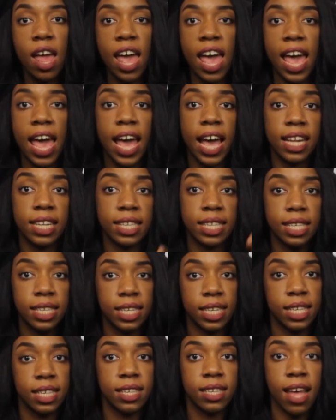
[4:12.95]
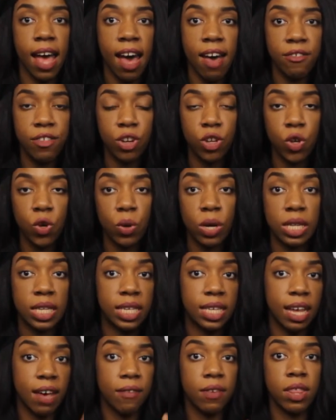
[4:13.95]
and 6th Avenue and
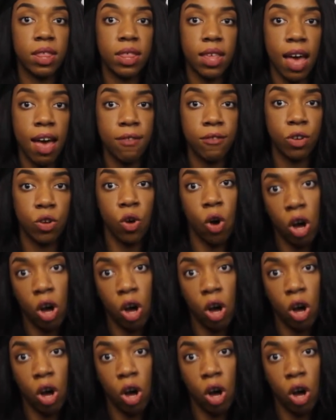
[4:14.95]
7th Avenue,